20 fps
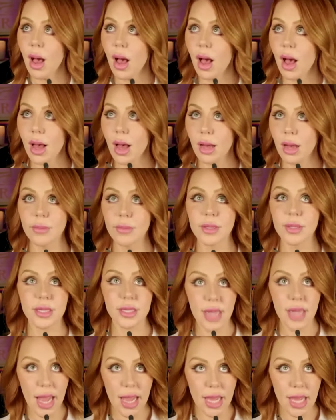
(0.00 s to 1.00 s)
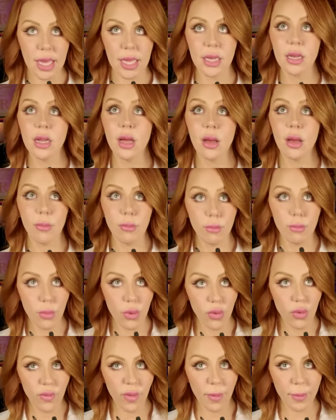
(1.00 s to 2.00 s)
um, stay in,
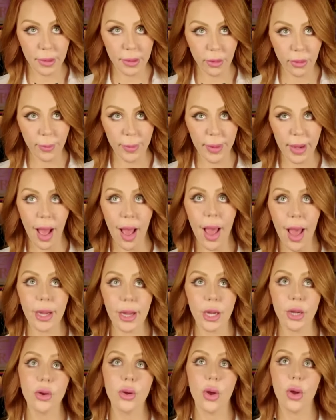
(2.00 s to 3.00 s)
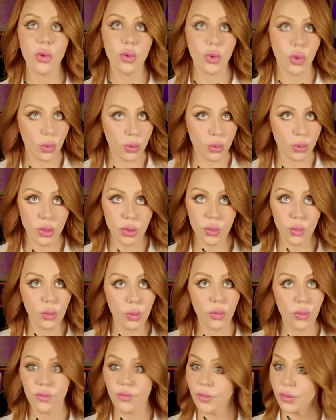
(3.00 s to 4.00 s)
move up a little bit higher, go to
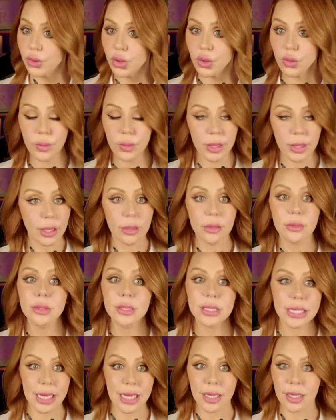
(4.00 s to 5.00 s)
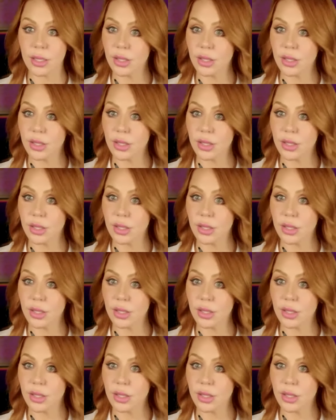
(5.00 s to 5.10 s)
school for two years, get an